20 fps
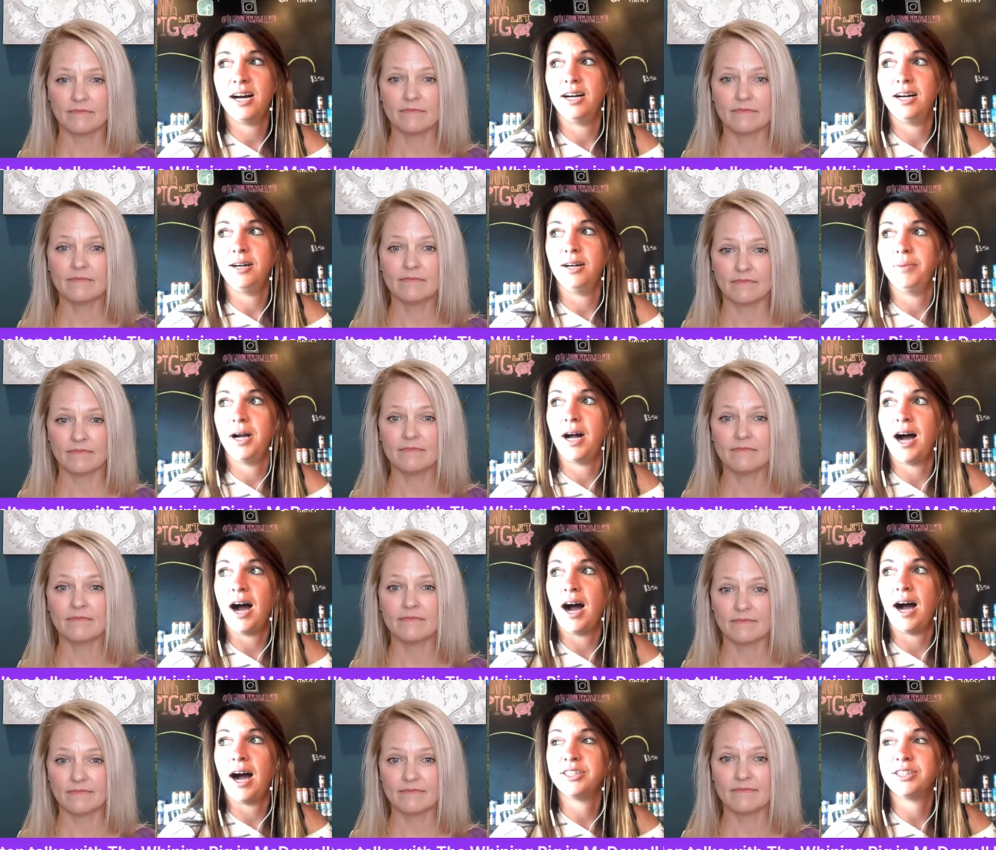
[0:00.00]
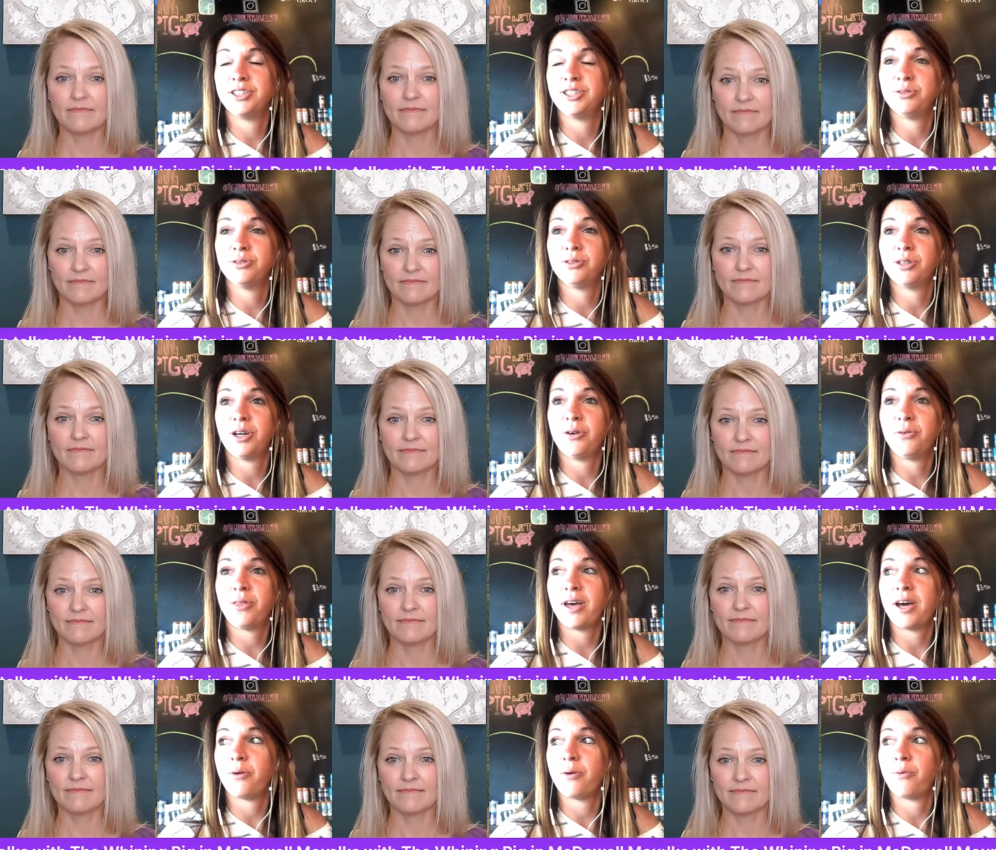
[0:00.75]
Speaker 1: Um, I do
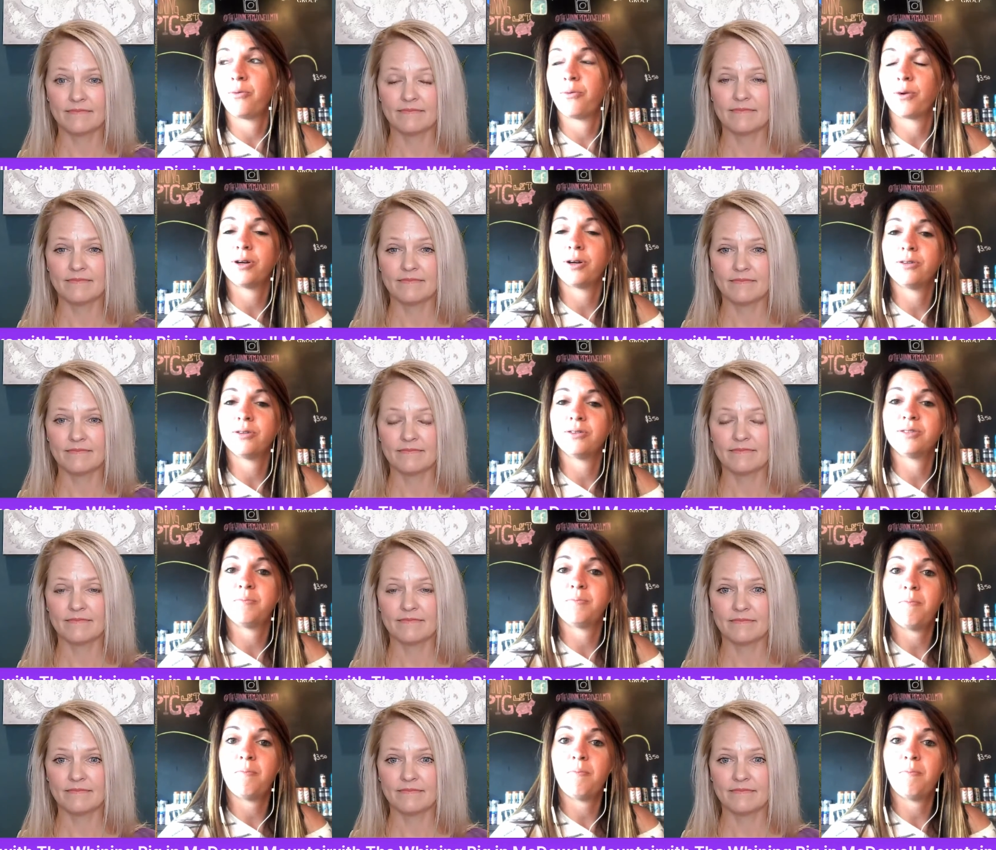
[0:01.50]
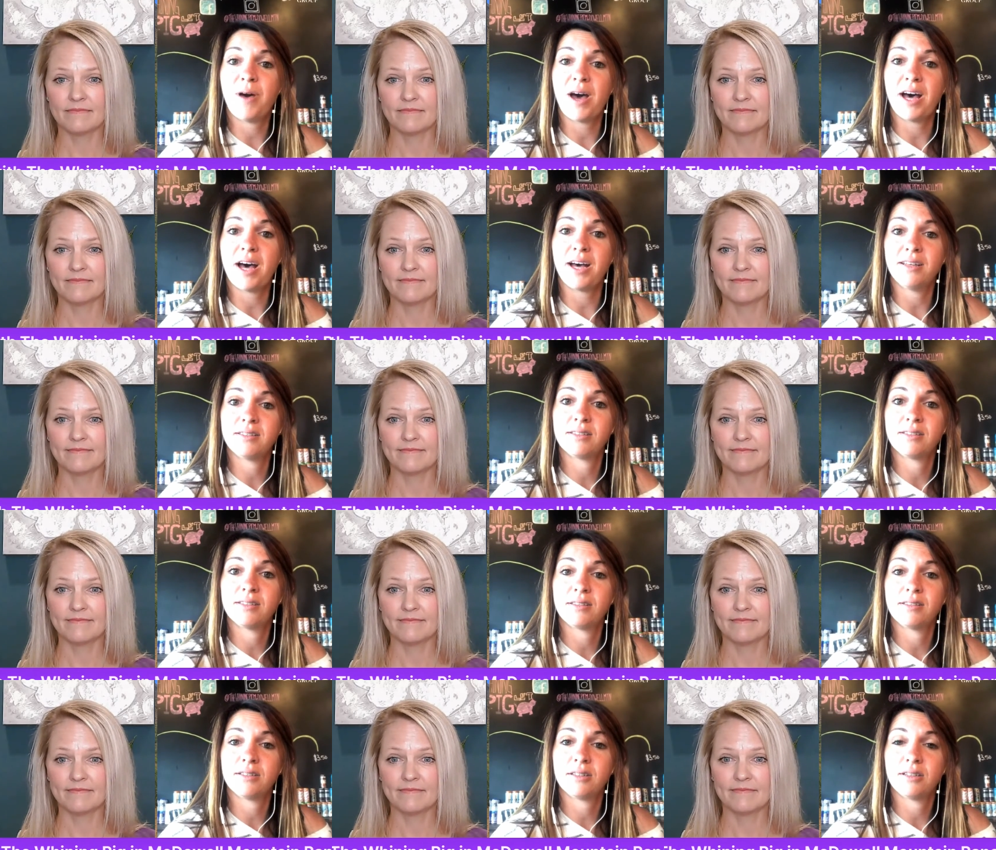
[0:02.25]
know that World's
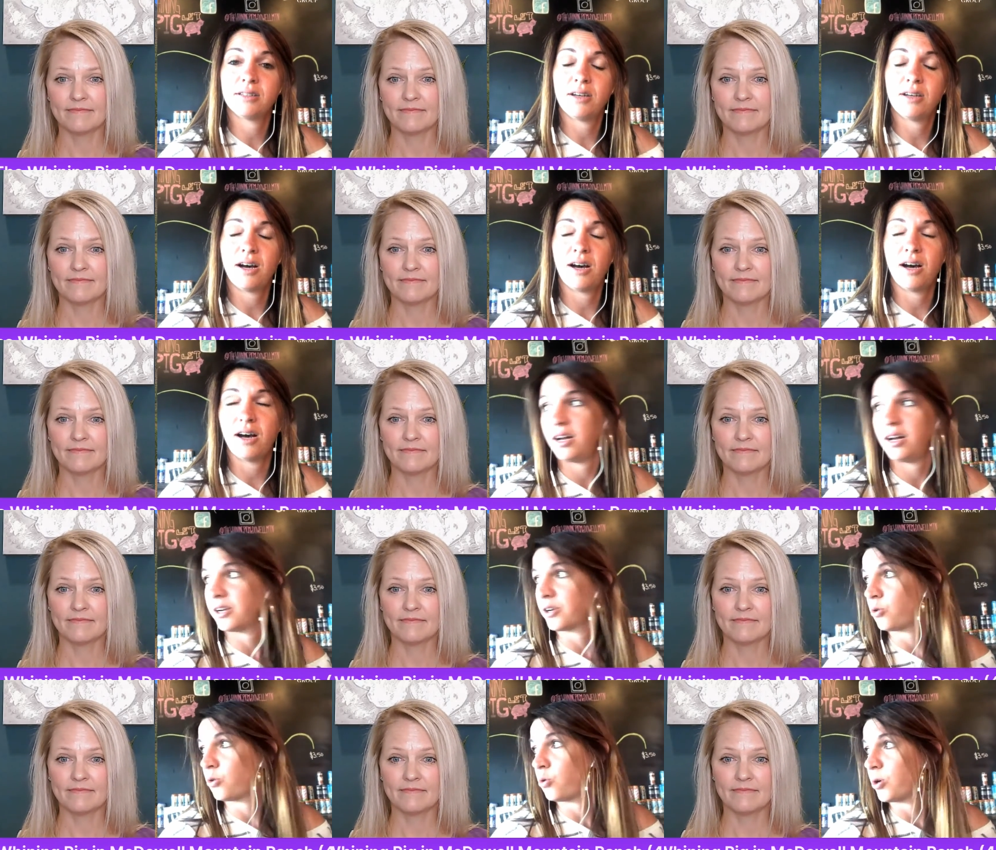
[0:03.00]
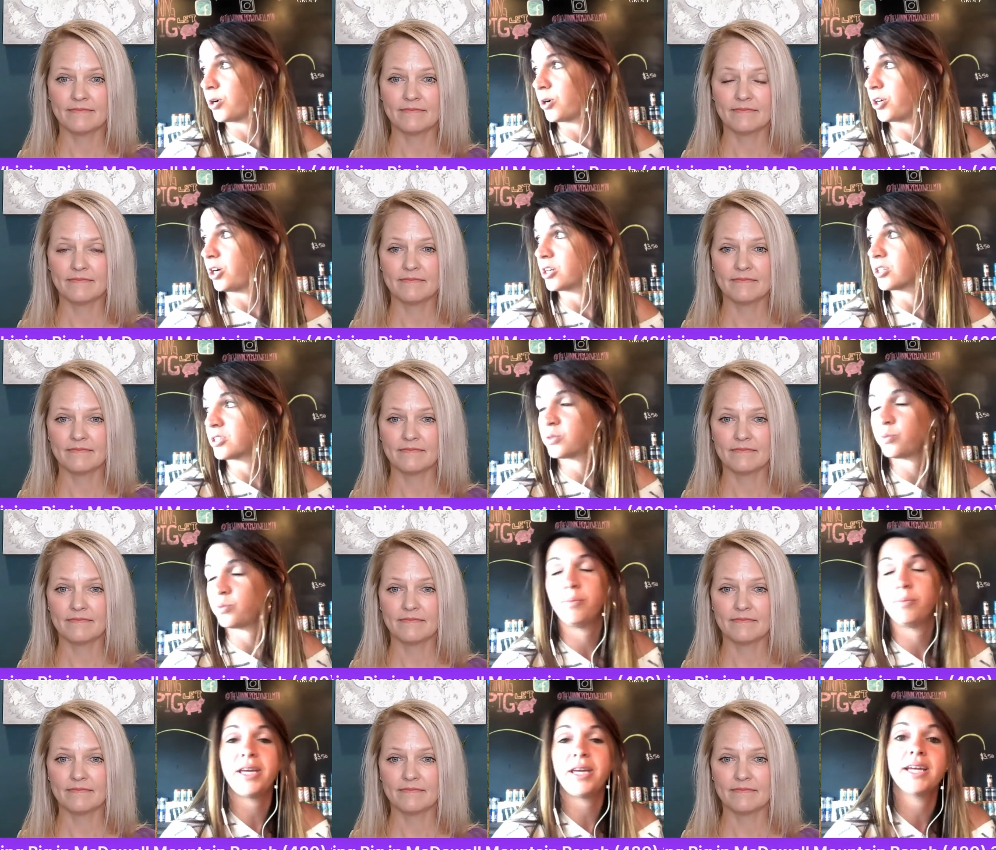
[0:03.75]
Best uh, Corn
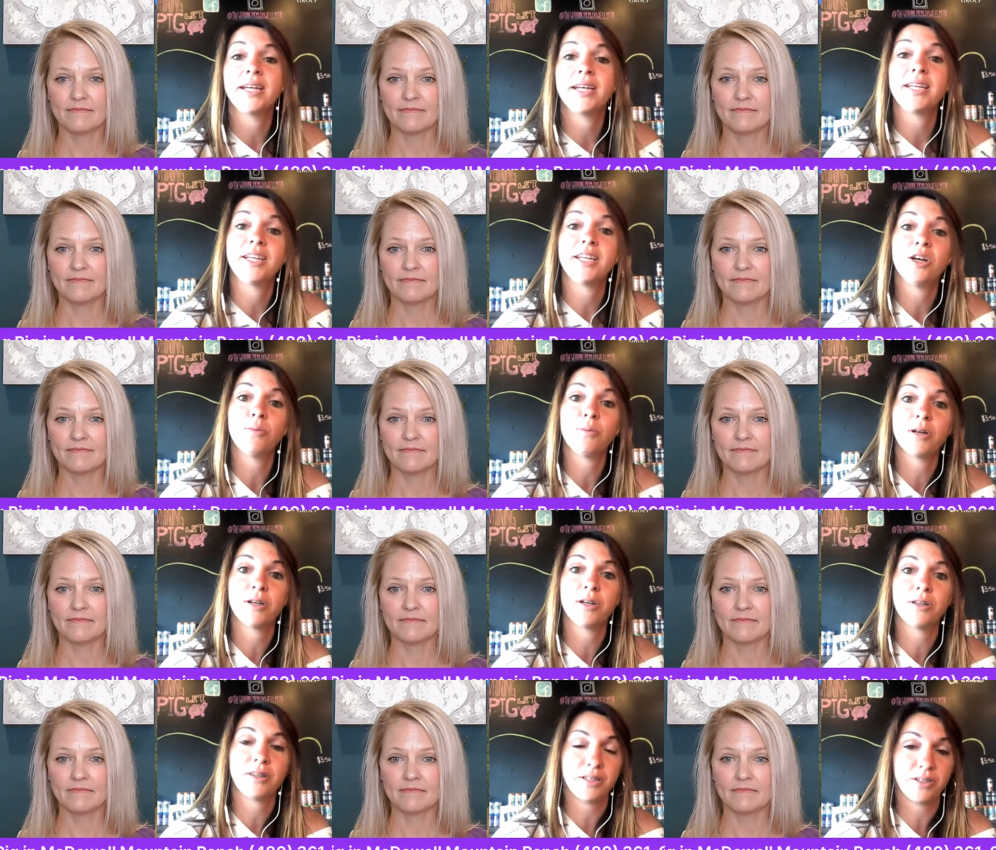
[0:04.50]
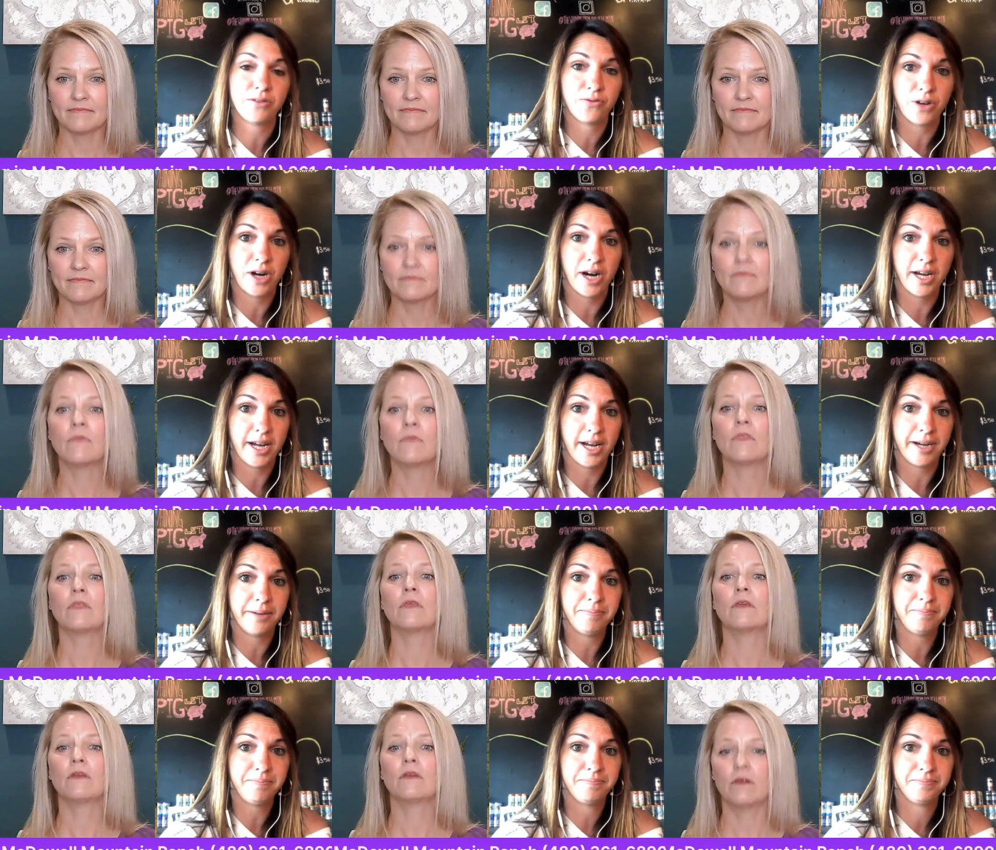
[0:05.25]
Dogs will be in Gilbert this
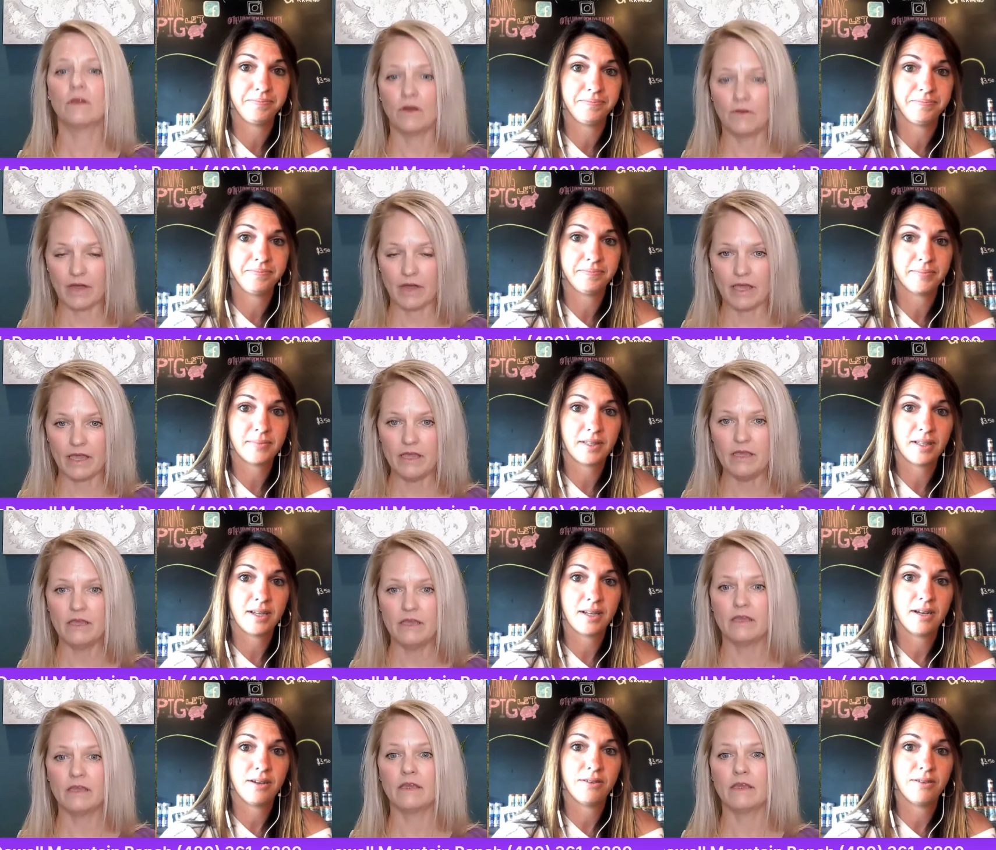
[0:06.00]
Friday. Okay.